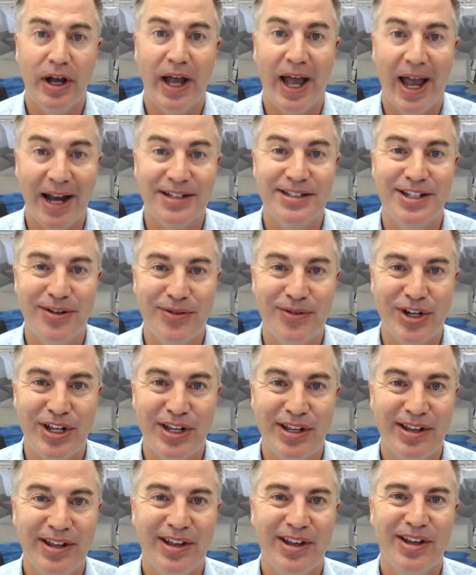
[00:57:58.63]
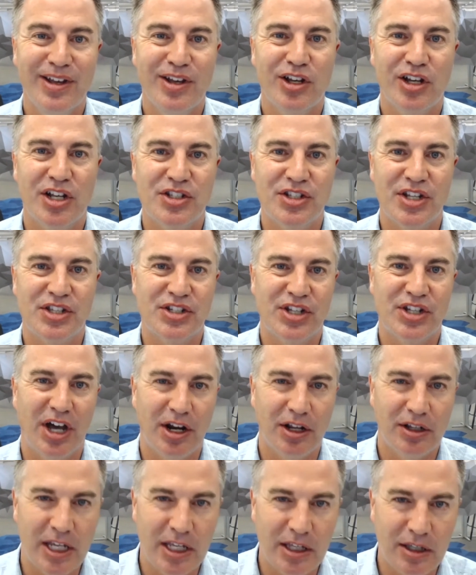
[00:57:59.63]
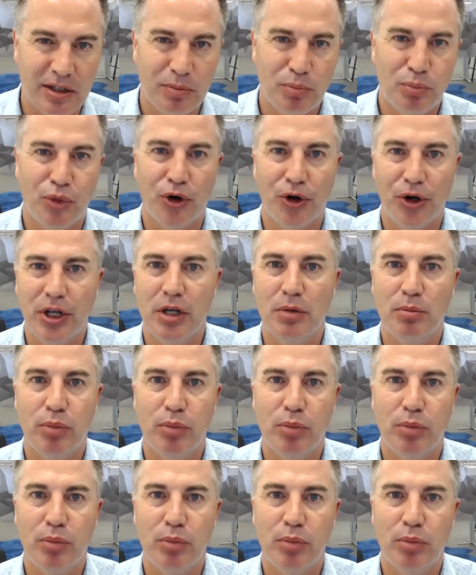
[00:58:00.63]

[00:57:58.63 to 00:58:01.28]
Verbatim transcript: activity because it's kind of like pre and